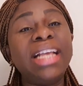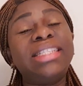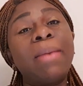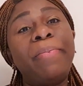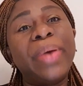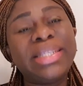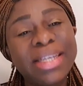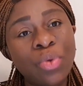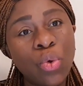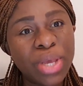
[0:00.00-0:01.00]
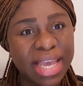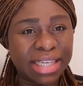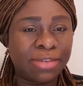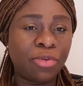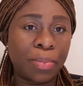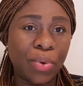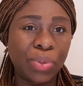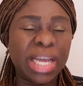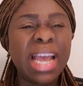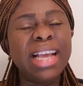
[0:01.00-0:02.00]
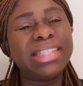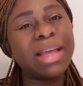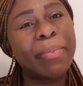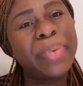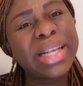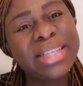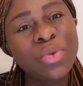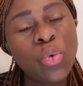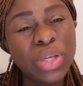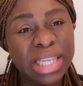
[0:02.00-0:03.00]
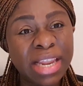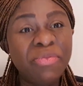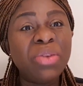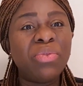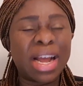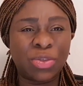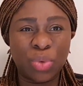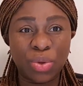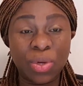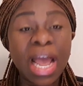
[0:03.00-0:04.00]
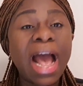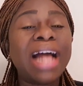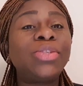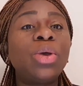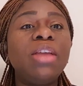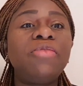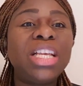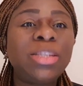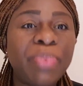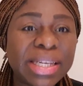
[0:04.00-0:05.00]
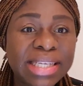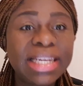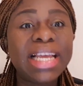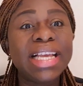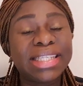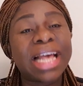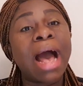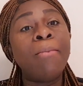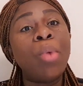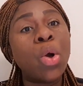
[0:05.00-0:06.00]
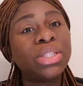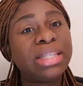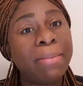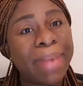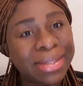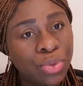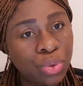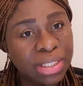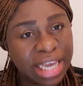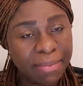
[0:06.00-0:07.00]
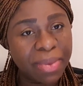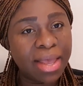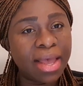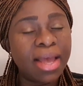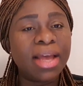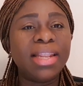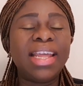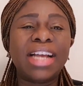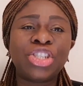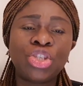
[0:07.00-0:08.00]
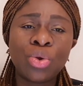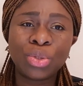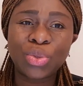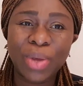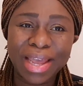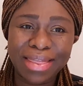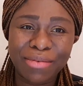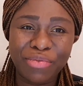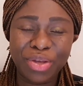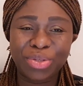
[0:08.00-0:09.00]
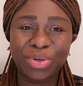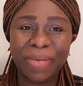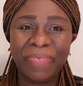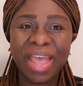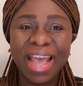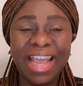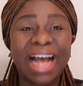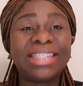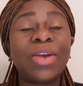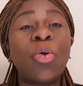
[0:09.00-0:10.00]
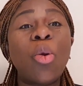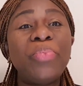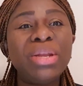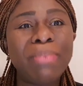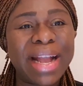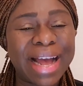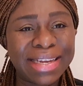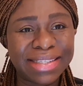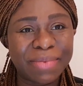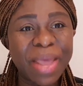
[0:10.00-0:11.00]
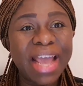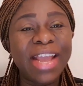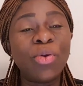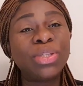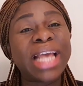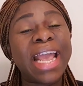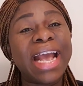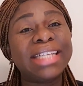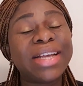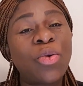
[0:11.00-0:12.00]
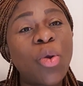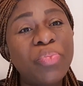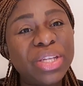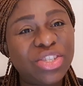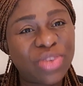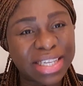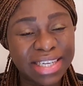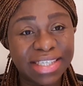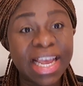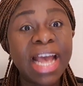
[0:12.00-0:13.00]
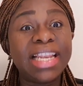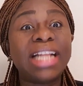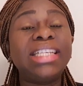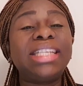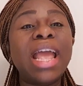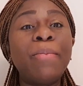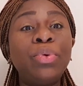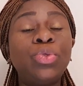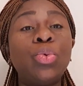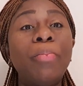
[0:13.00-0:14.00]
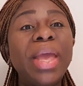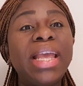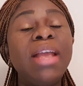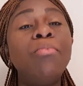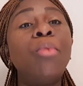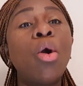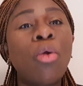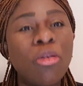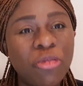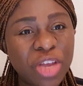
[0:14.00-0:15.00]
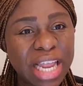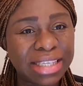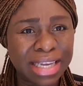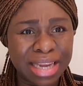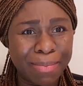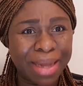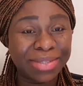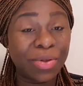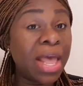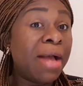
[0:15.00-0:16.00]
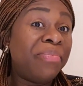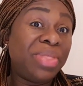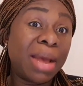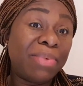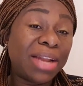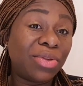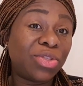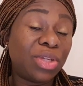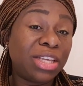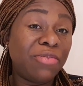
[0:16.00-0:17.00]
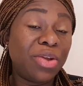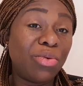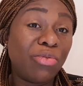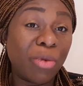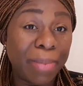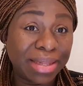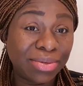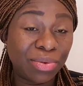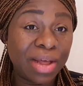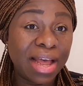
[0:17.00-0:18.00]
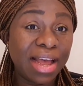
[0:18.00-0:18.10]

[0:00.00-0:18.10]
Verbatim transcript: is the person who hears from God, is the person who is living right with God. And so if this person is amongst the battle team, they are sure to get the victory. He has a coping mechanism. He, holds, he has a coping strategy that is able to make him more confident in the battle. Deborah does not even go for battle